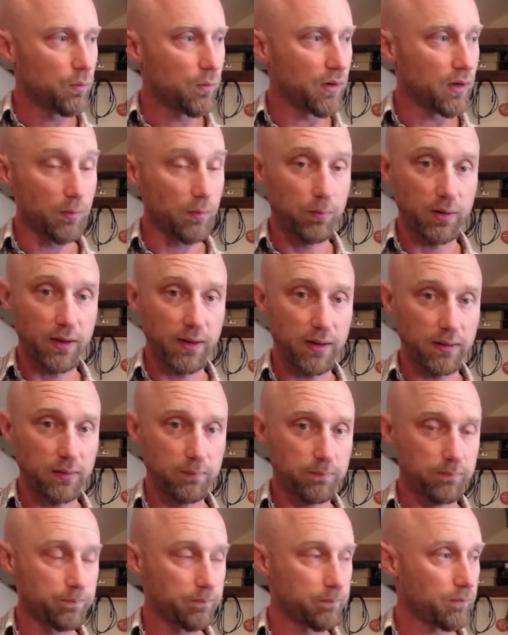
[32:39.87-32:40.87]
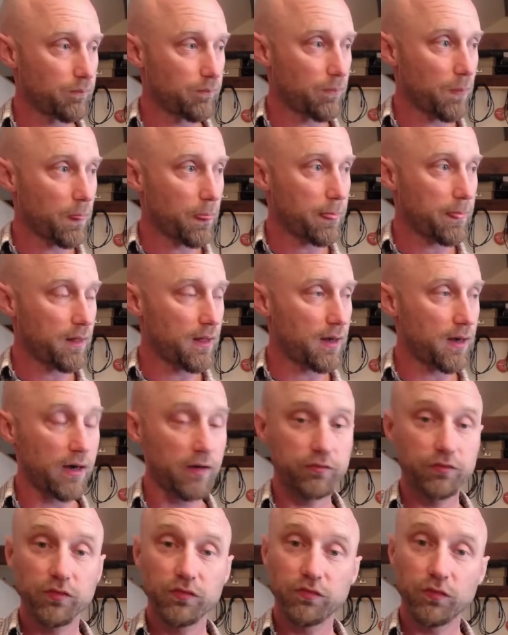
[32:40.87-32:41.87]
we're going to play
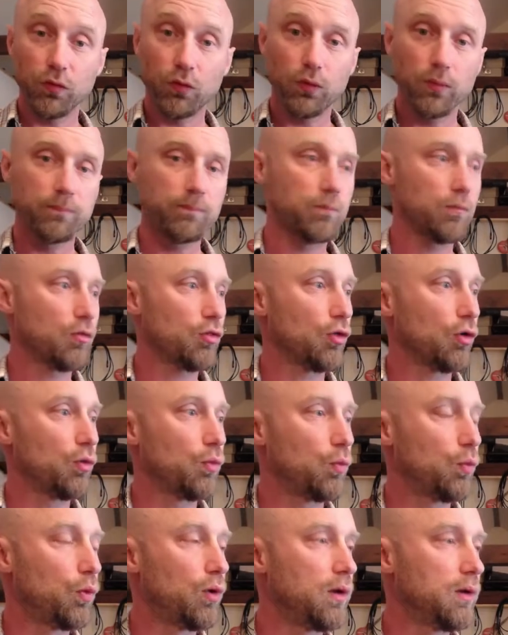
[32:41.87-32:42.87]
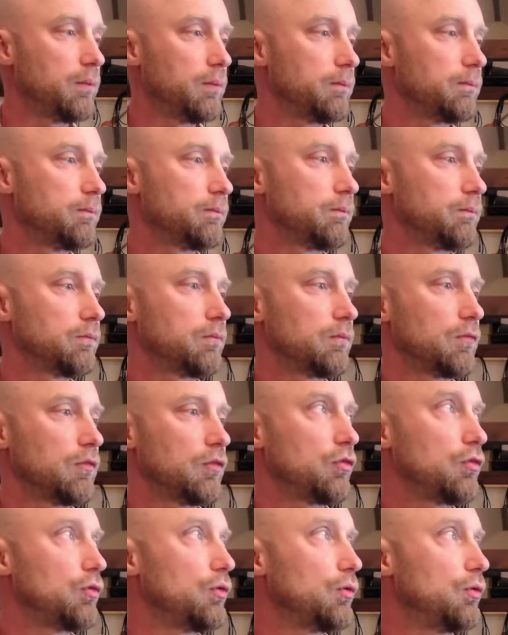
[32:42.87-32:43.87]
after 4. So 1,
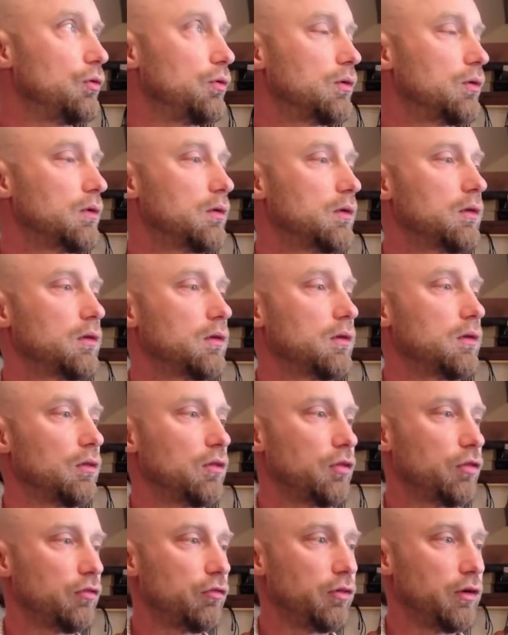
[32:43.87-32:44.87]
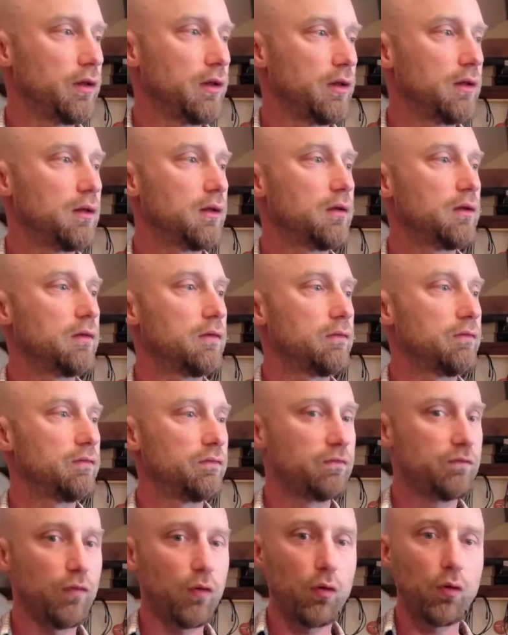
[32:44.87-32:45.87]
2, 3,
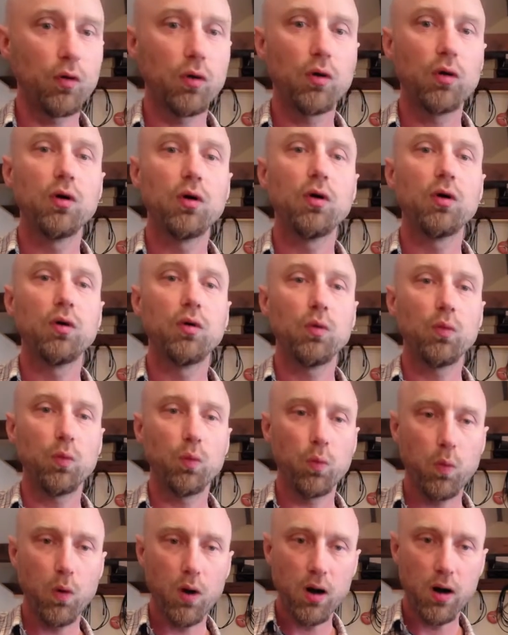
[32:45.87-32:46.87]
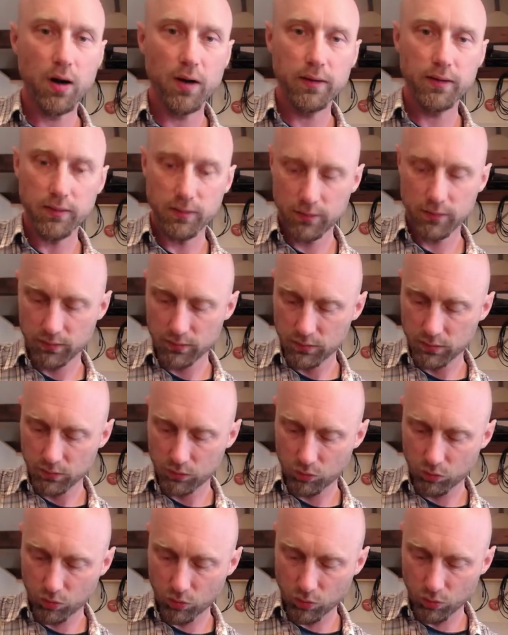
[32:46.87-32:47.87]
4.
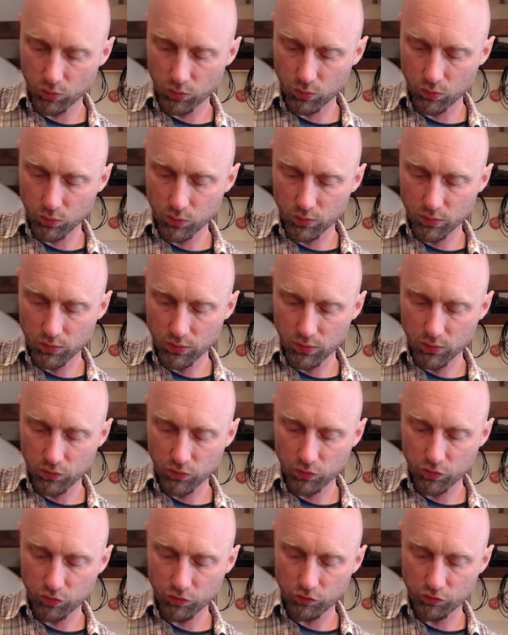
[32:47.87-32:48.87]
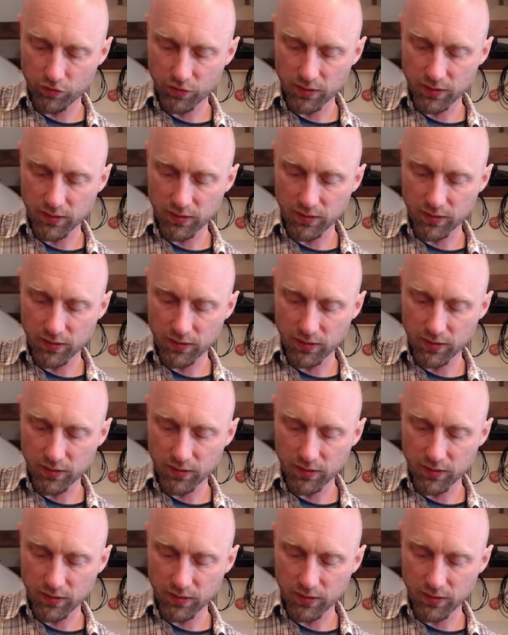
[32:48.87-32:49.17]
1, 2, 3,